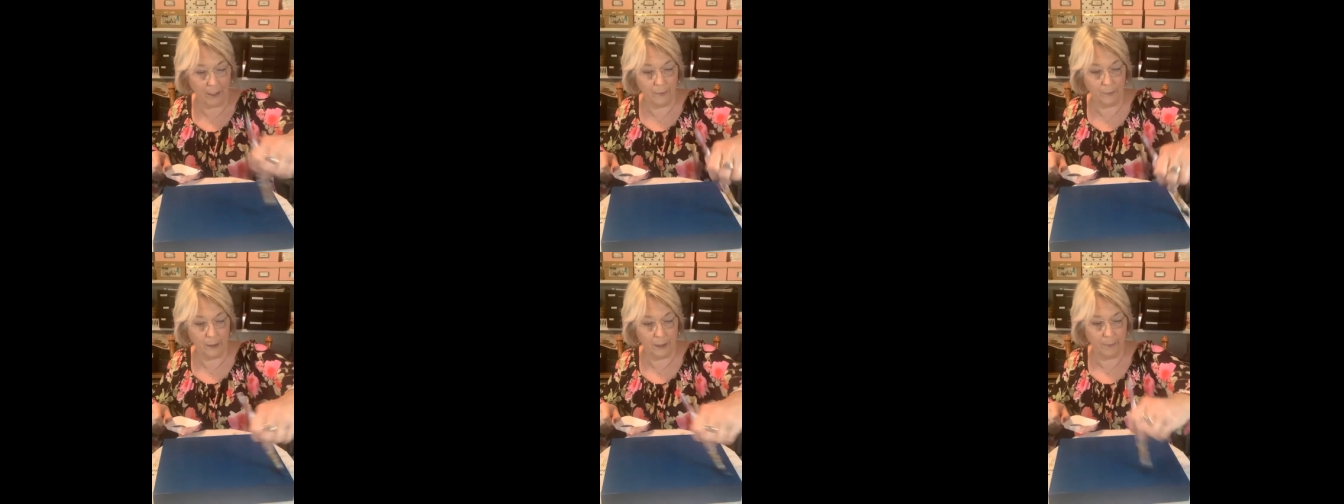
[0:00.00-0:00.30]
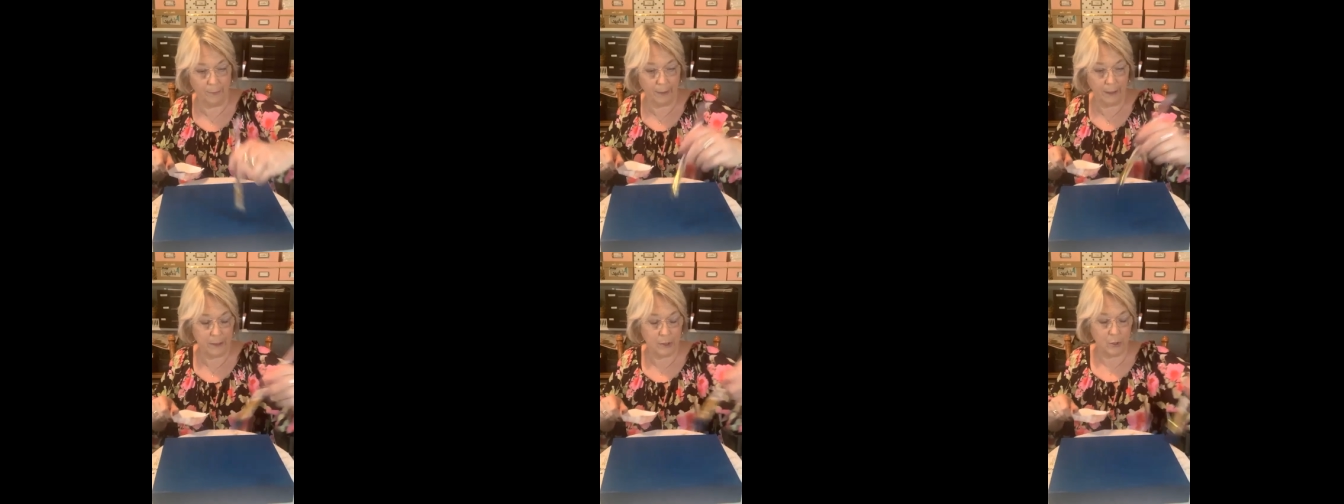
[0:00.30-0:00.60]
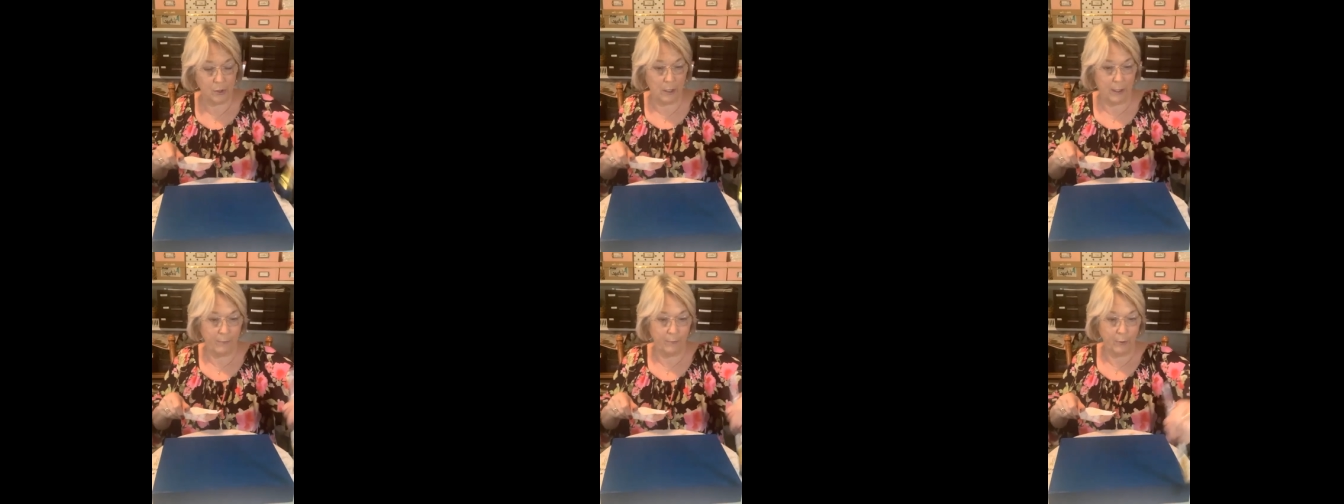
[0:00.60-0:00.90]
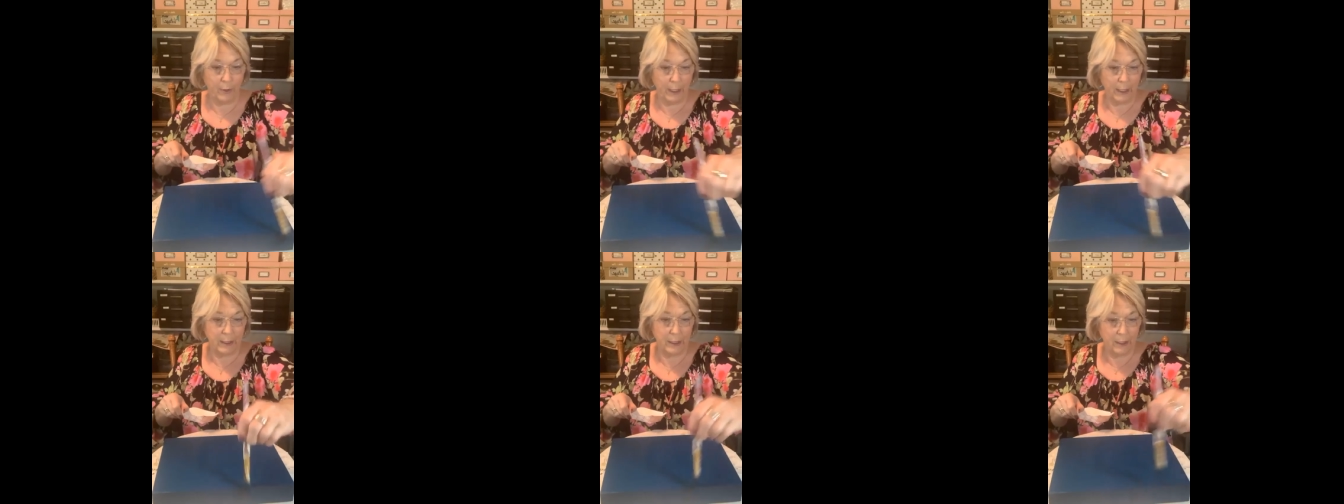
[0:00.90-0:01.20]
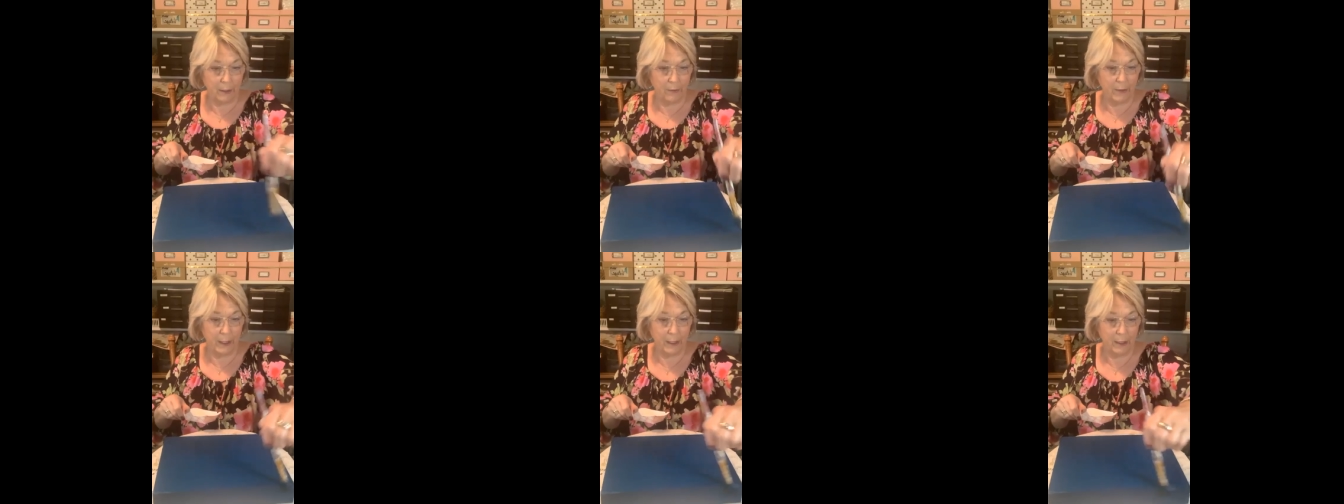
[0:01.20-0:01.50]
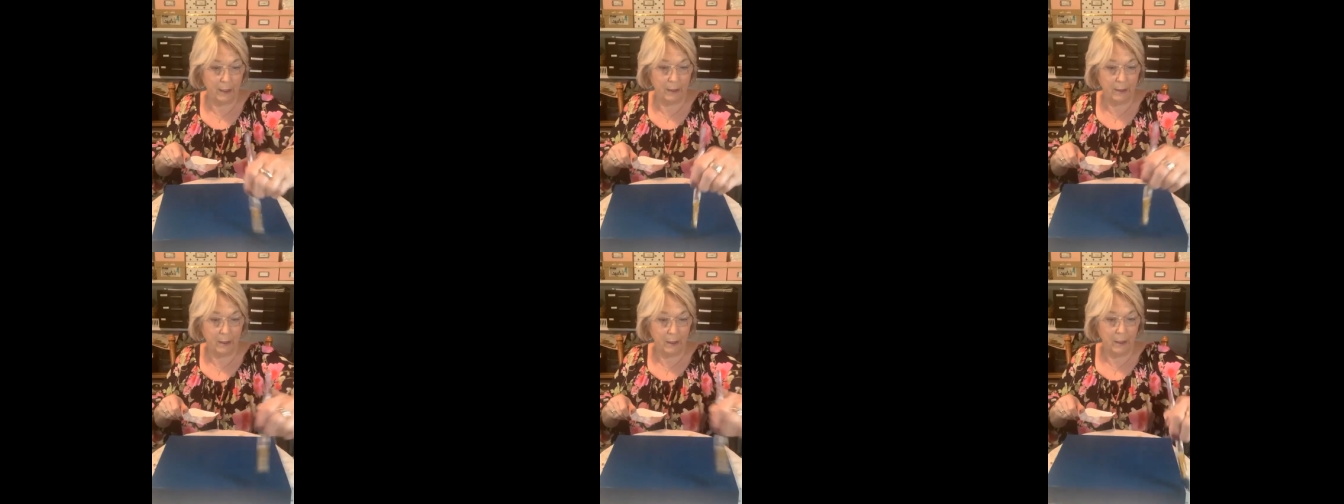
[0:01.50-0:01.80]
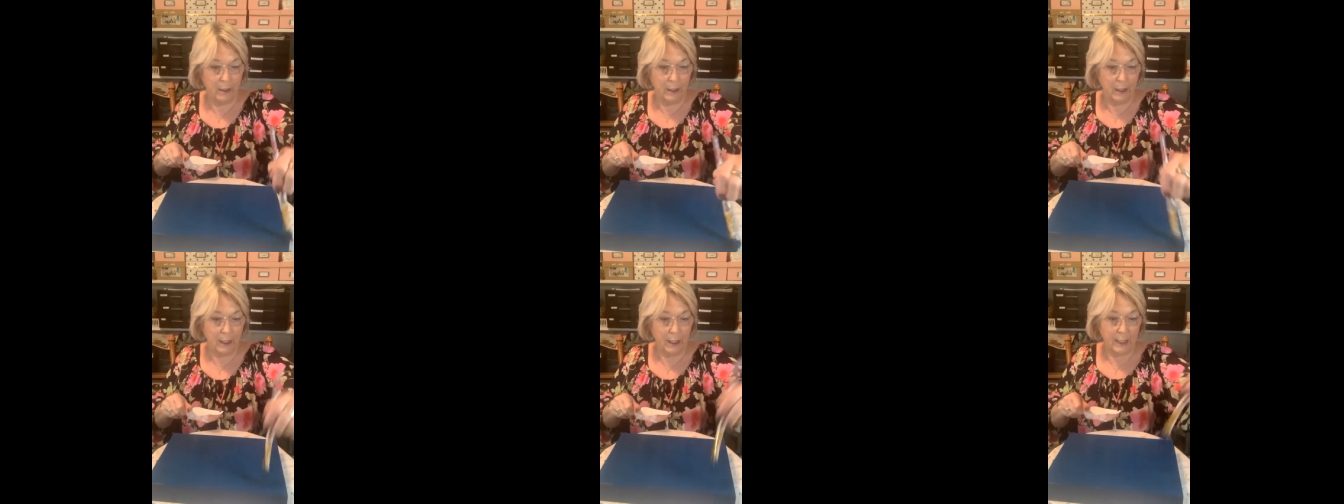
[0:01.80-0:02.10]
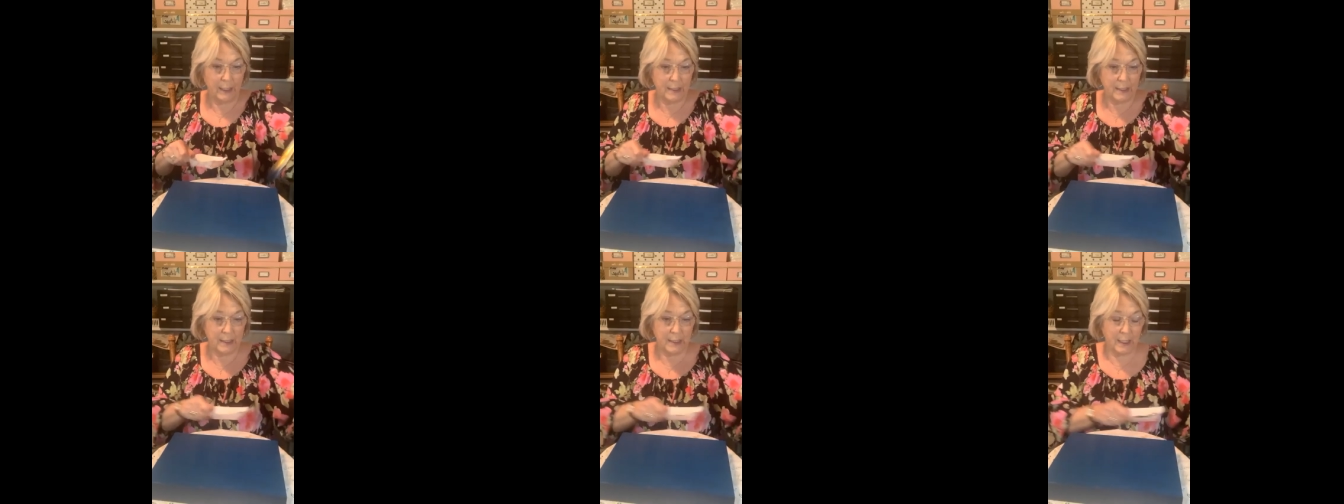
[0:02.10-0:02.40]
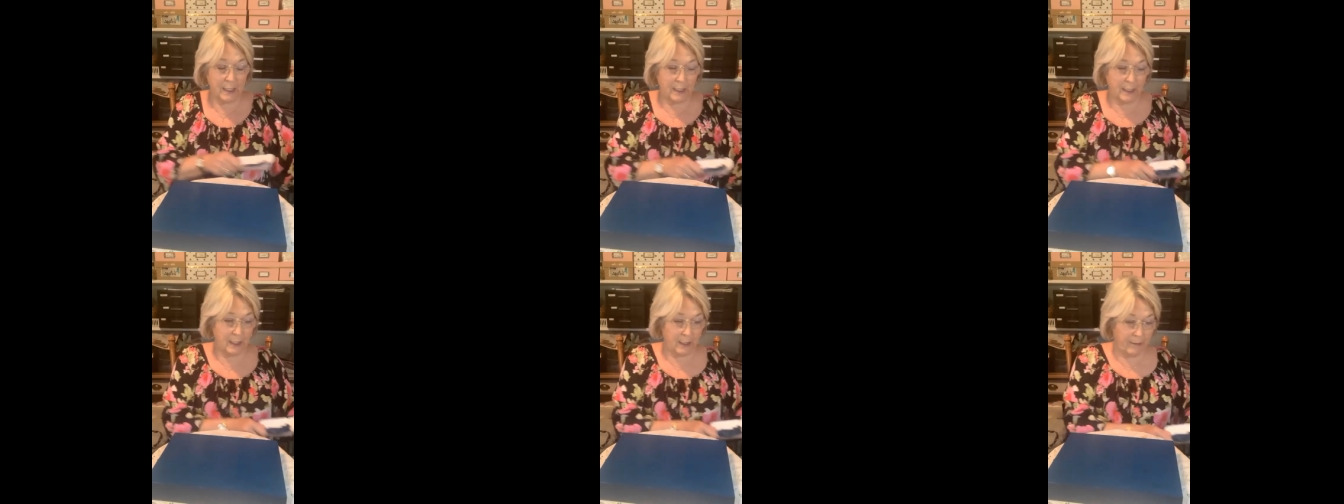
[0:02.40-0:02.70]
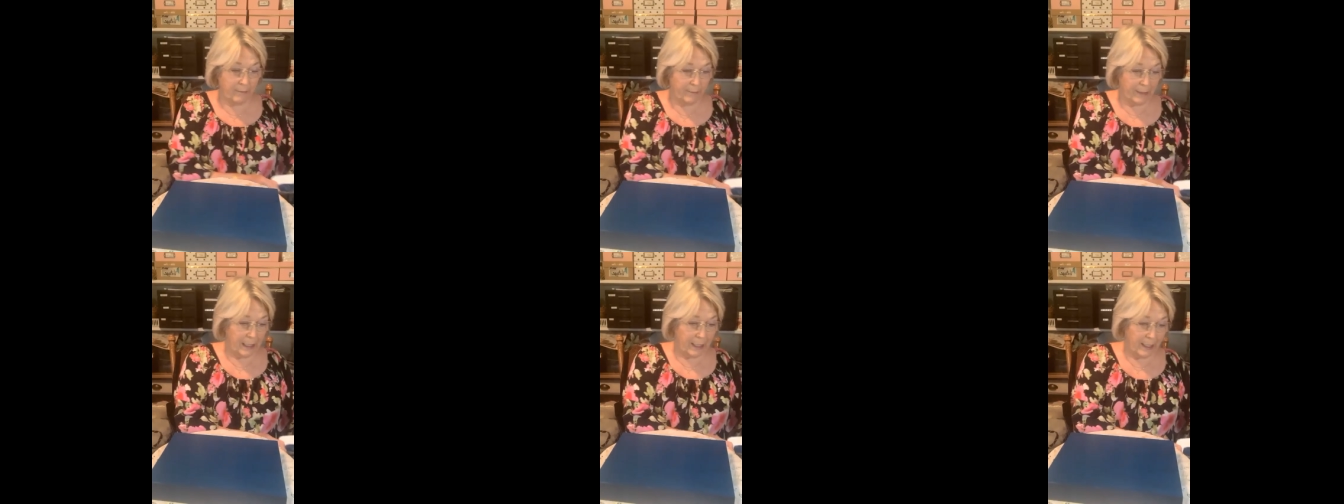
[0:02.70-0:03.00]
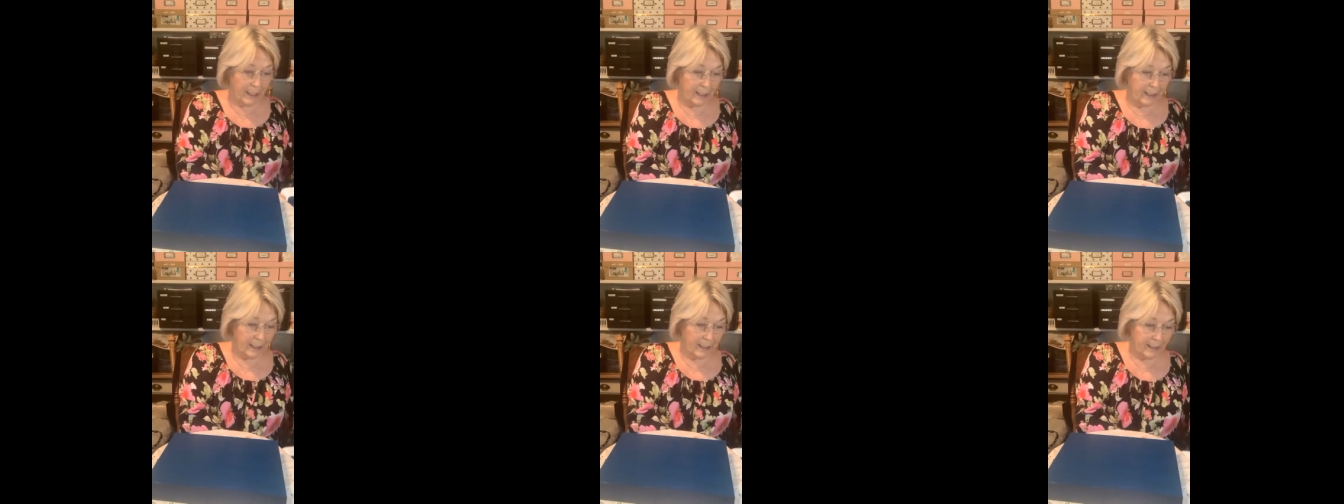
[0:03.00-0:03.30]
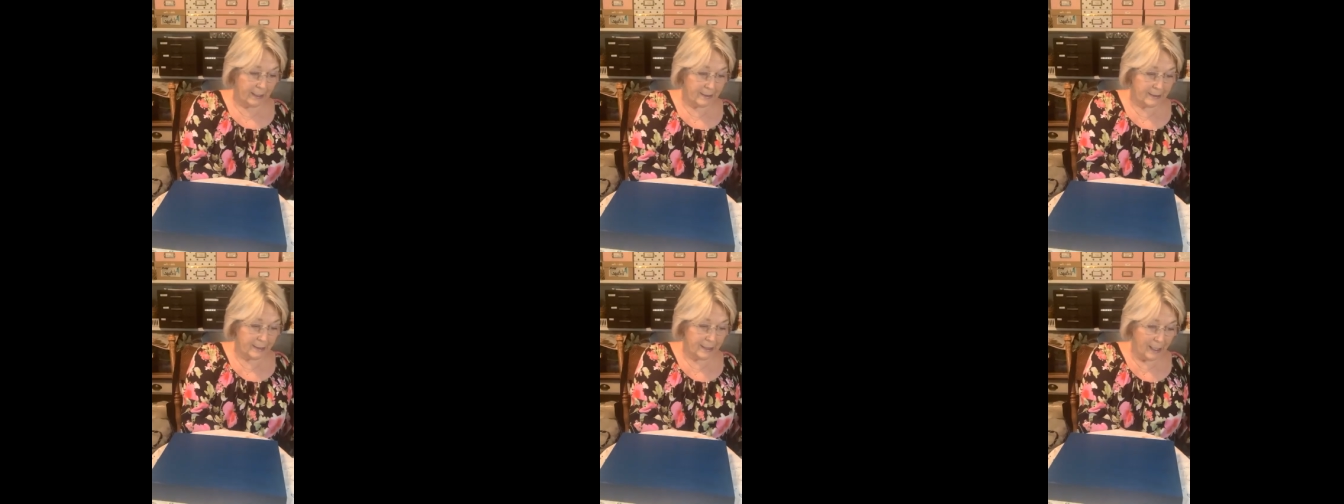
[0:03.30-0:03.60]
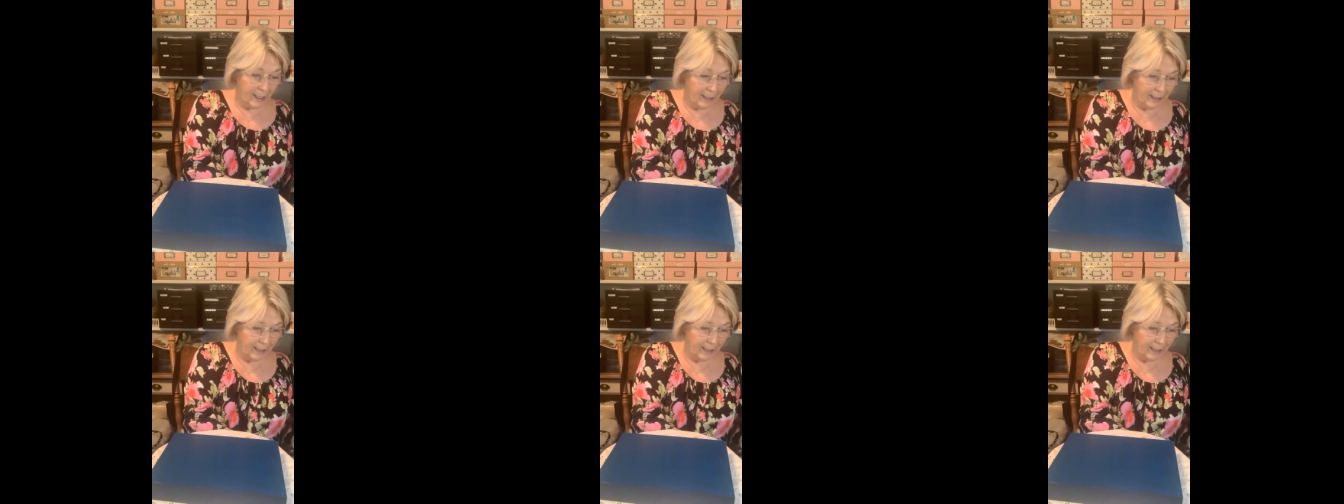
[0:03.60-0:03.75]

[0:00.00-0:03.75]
I'll put a picture up when I do it. It's sitting in my